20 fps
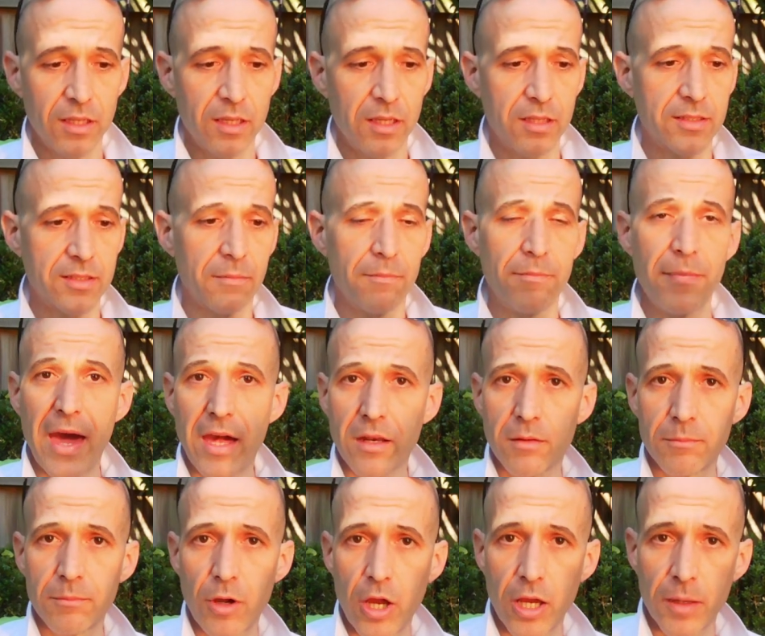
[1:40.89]
It's a
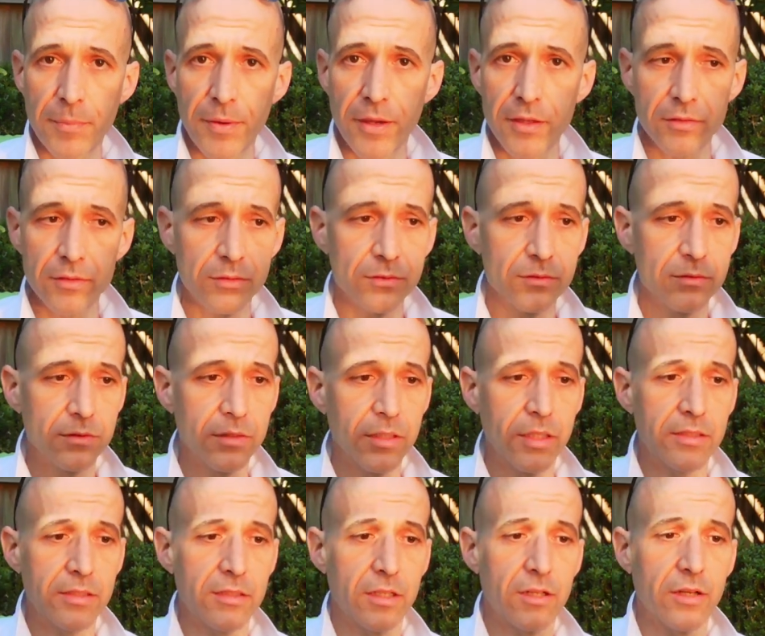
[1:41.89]
mountain bike pedal.
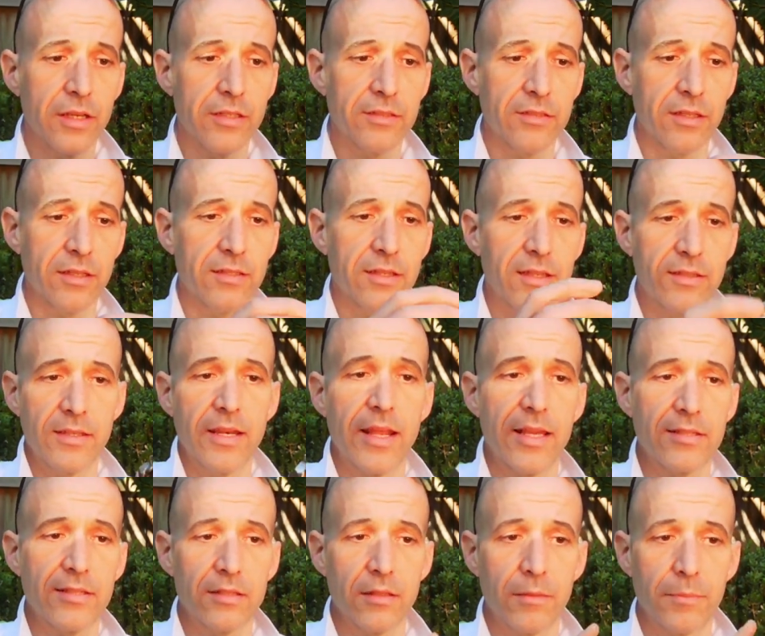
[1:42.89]
It's an
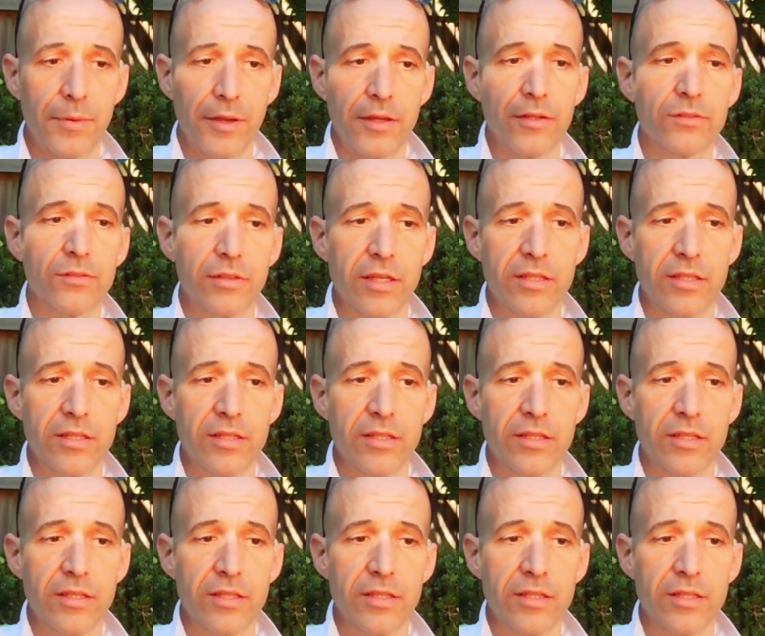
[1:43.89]
excellent pedal.